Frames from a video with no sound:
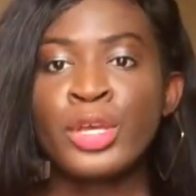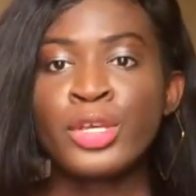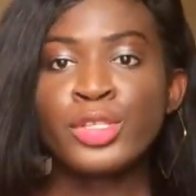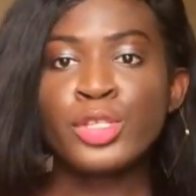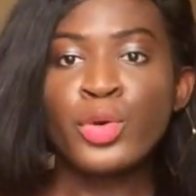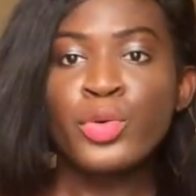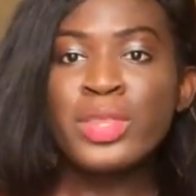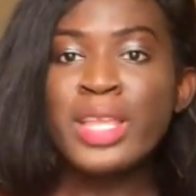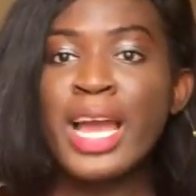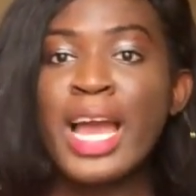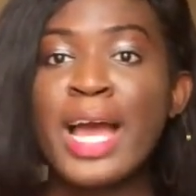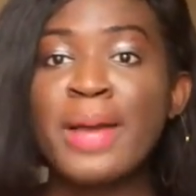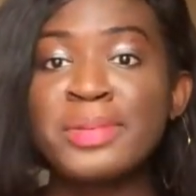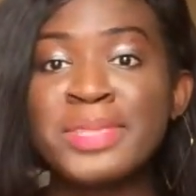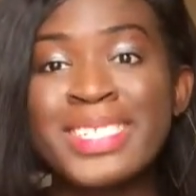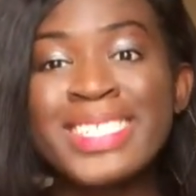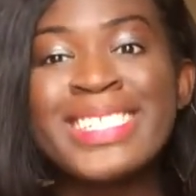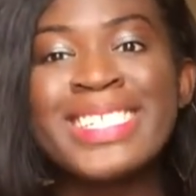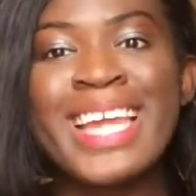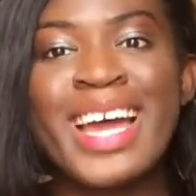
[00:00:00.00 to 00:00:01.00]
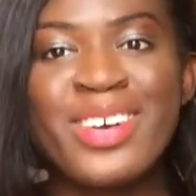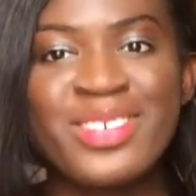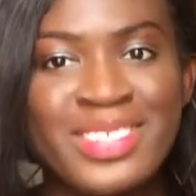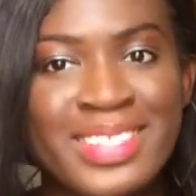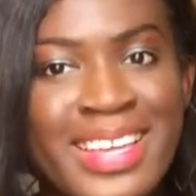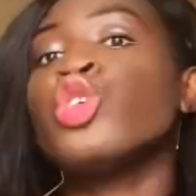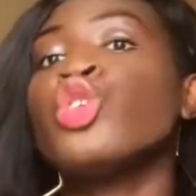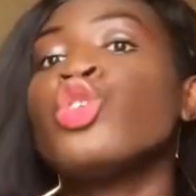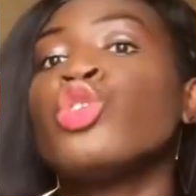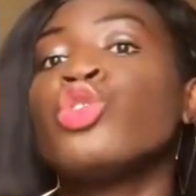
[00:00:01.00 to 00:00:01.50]
So with the caption down
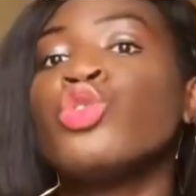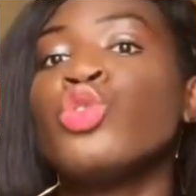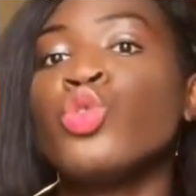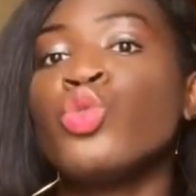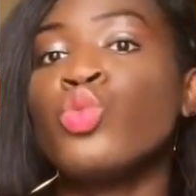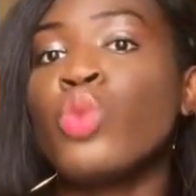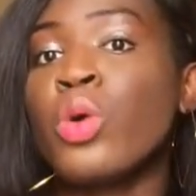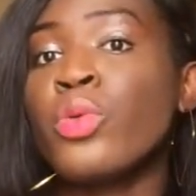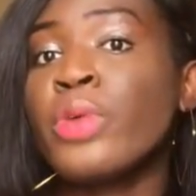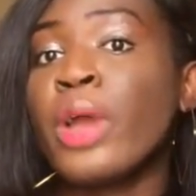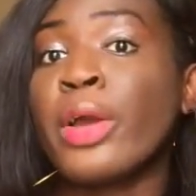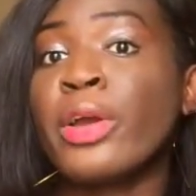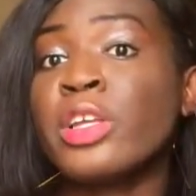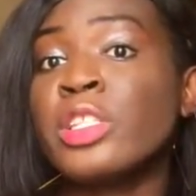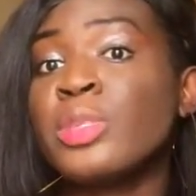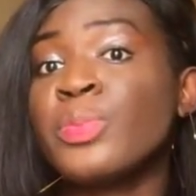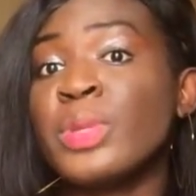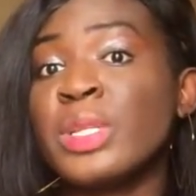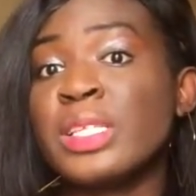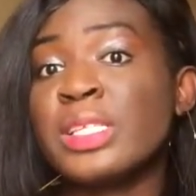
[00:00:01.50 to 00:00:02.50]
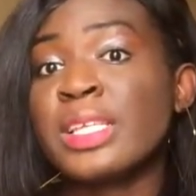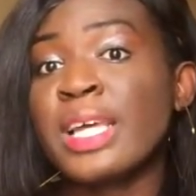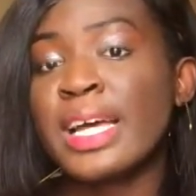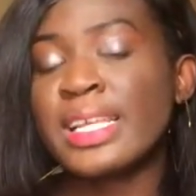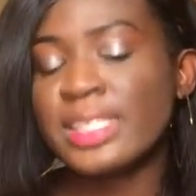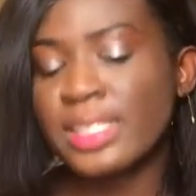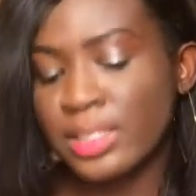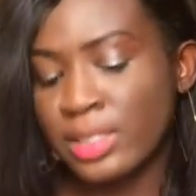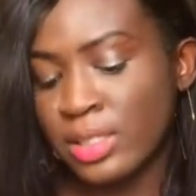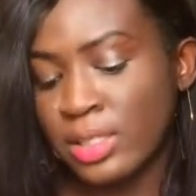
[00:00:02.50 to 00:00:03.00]
there, you all know what we are going to be
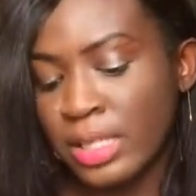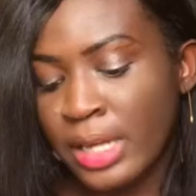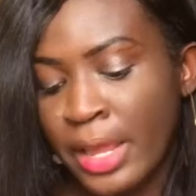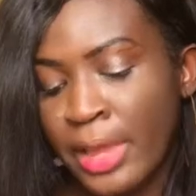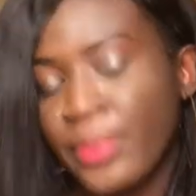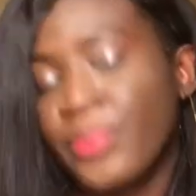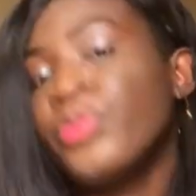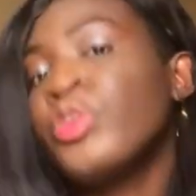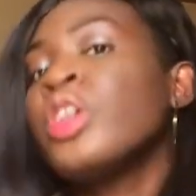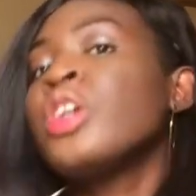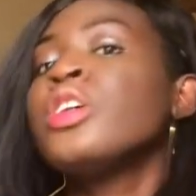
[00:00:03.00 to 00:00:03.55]
discussing today.